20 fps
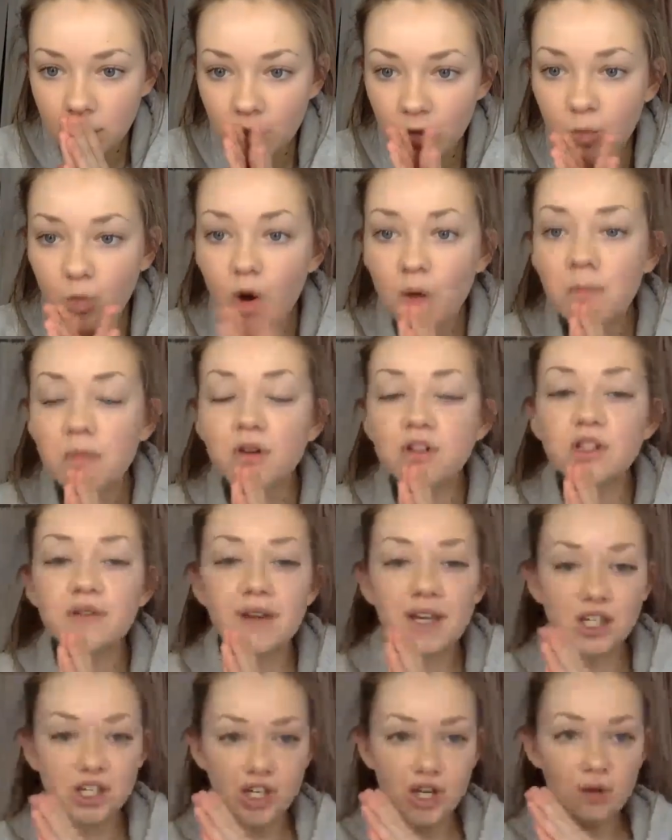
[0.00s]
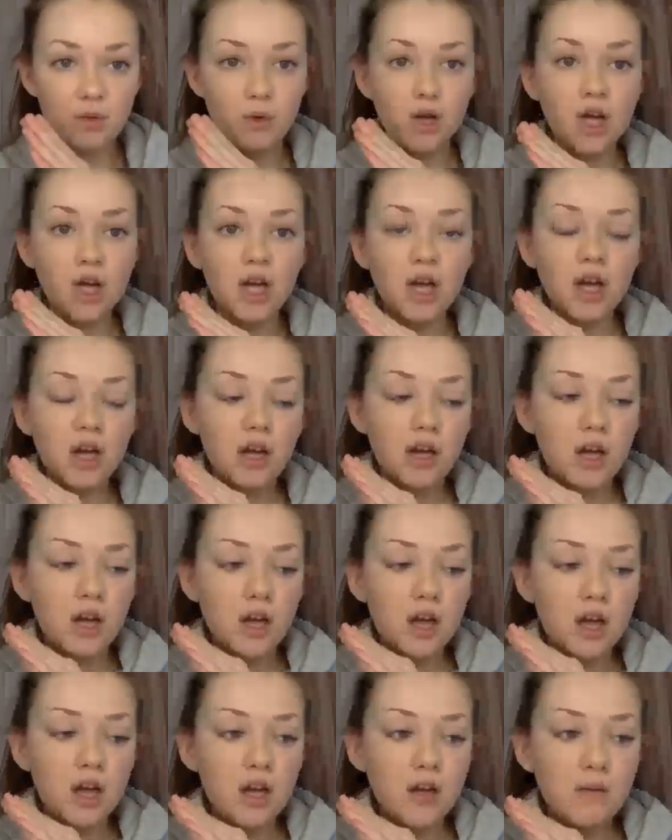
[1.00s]
What motivates you?
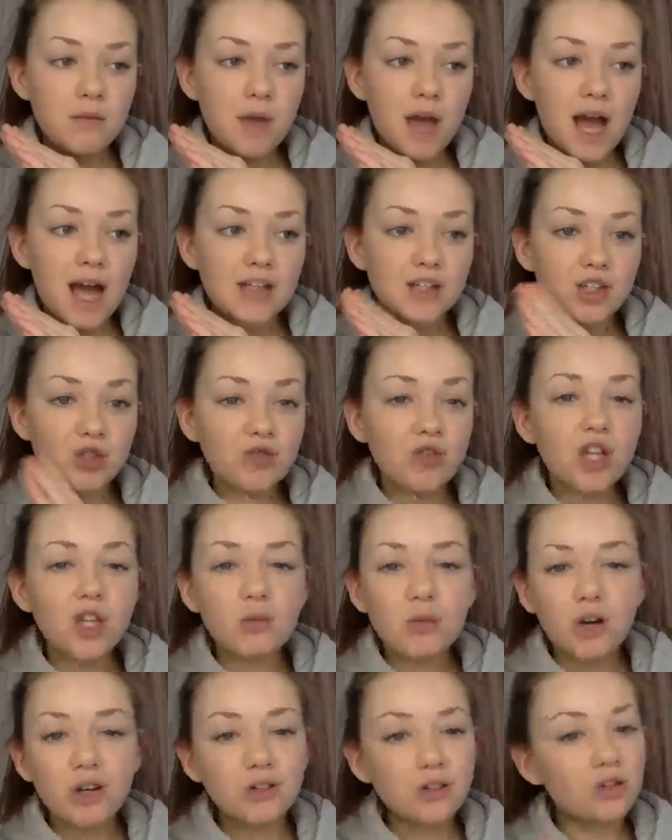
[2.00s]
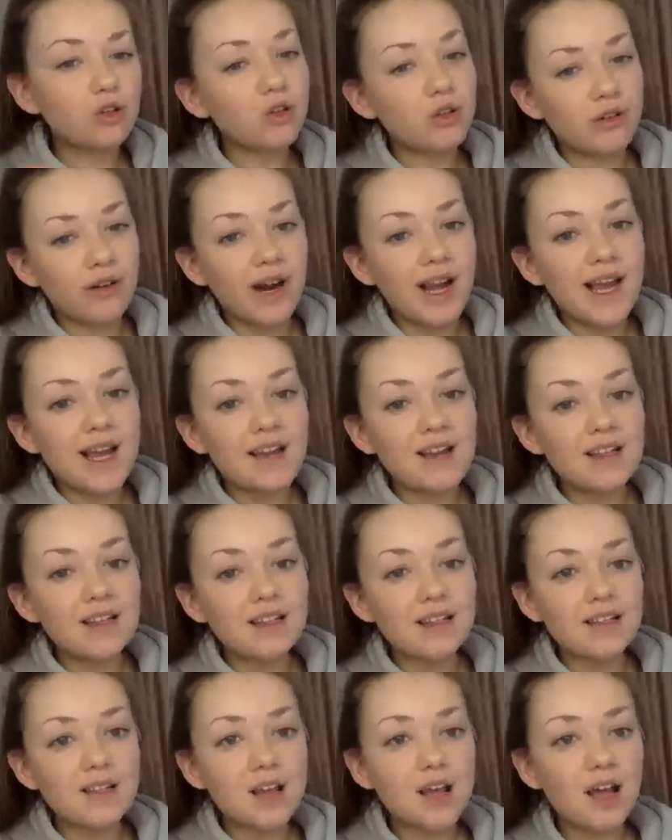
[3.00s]
I just really want good
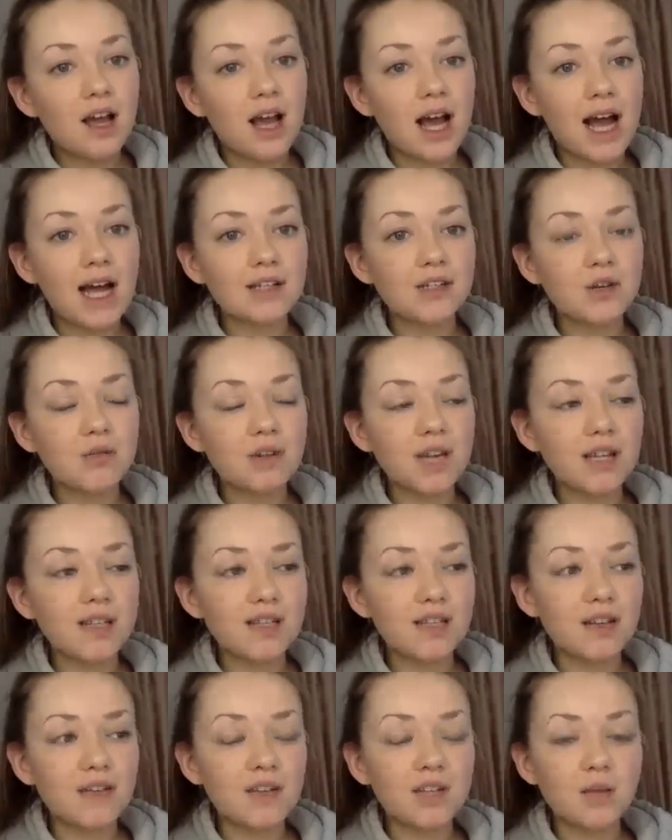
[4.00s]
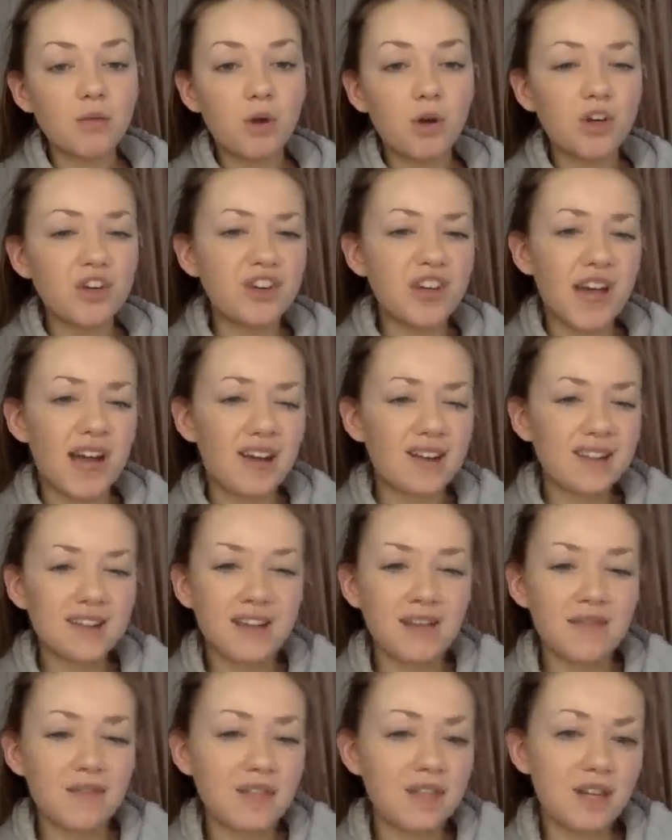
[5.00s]
grades. I don't necessarily want nines and
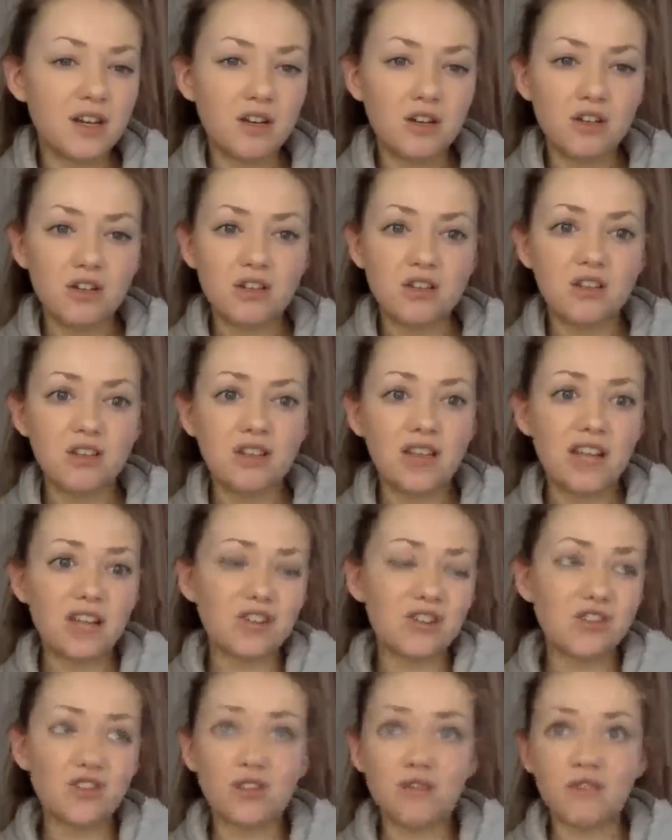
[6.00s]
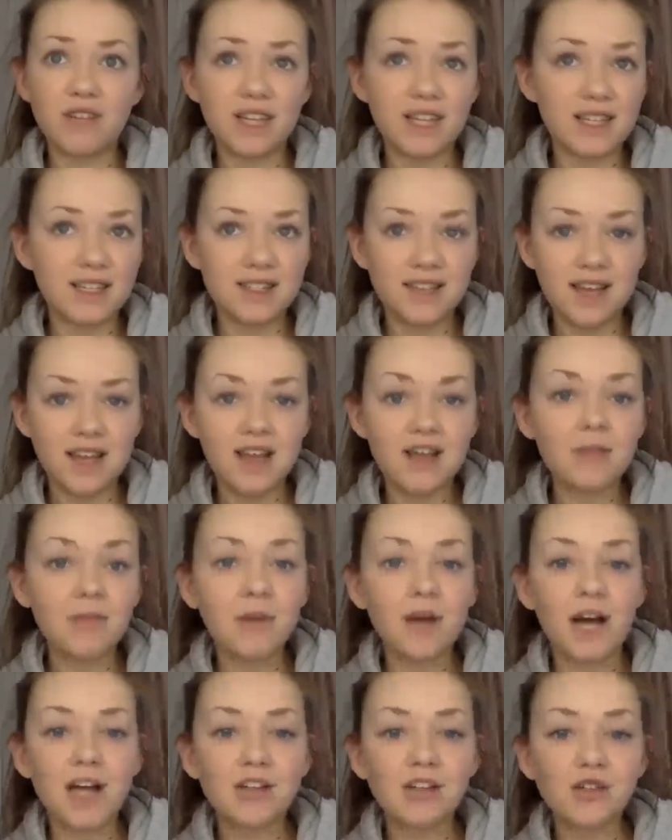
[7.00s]
everything because that's just not realistic,
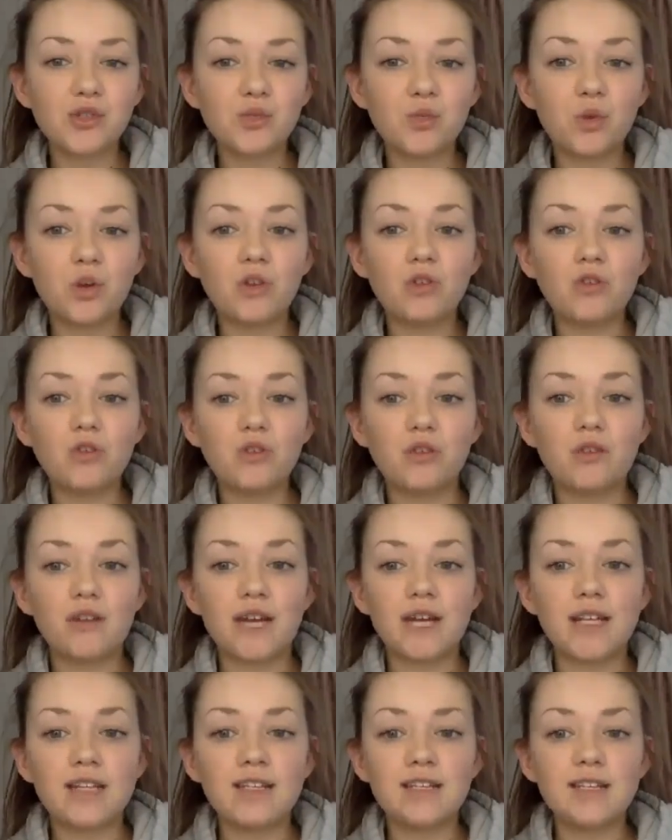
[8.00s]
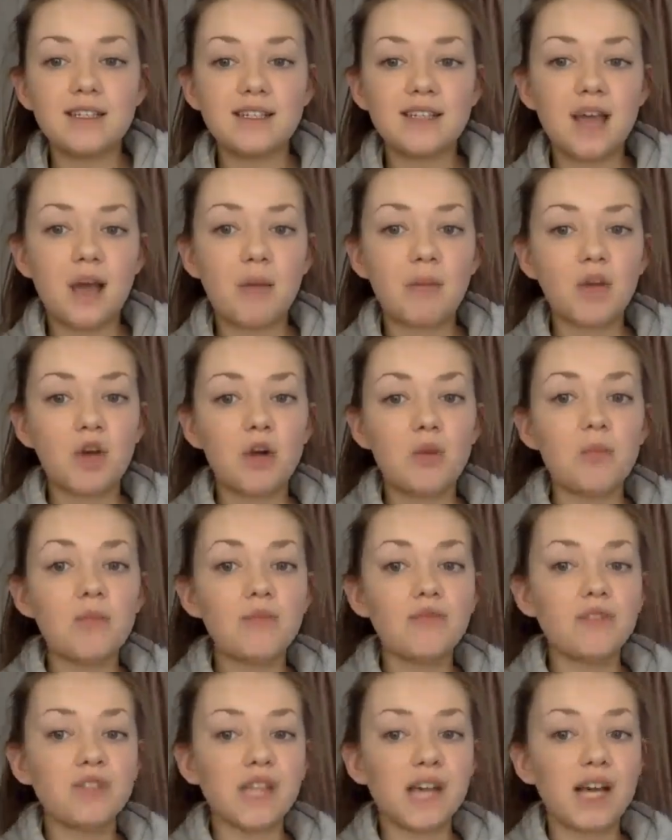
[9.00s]
but I just want good grades to set me up
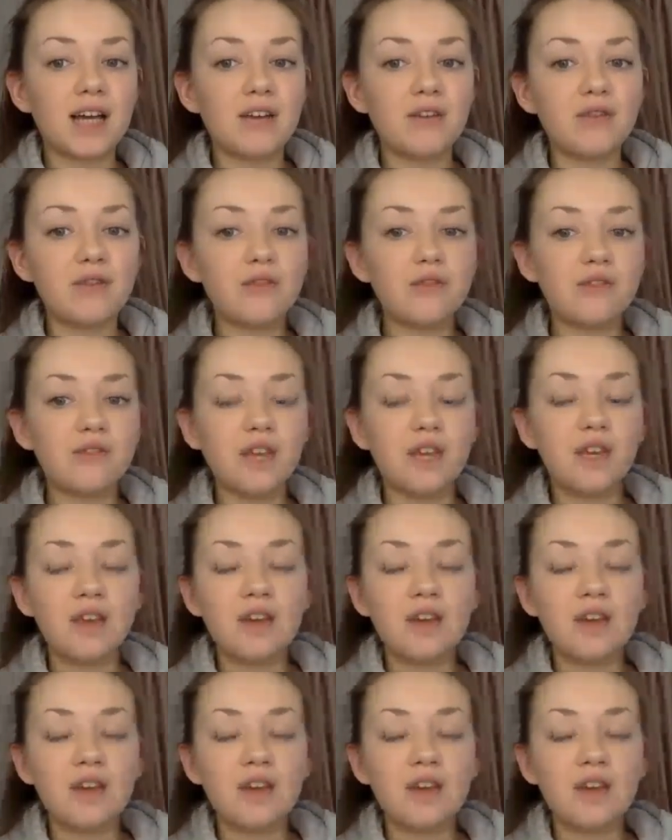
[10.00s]
for life.